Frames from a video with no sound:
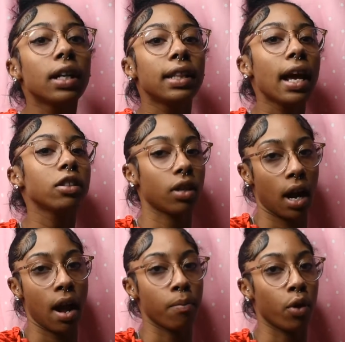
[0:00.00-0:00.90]
that's when I
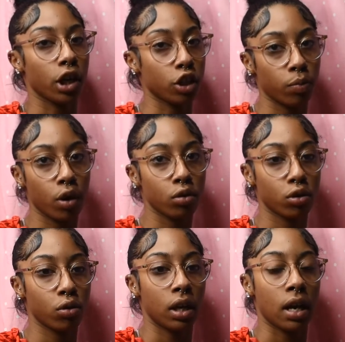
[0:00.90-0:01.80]
got more exposed
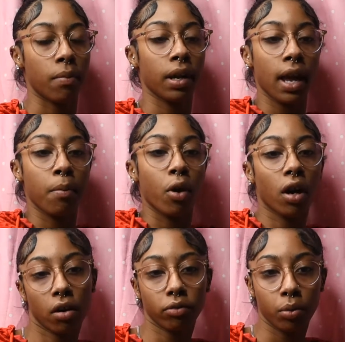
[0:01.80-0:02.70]
to it and I became more
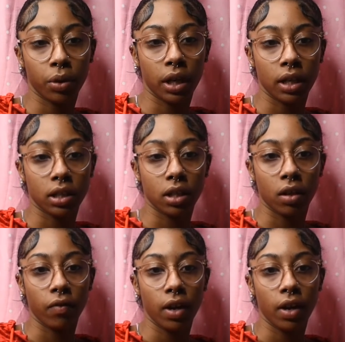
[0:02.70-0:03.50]
comfortable with it and stuff.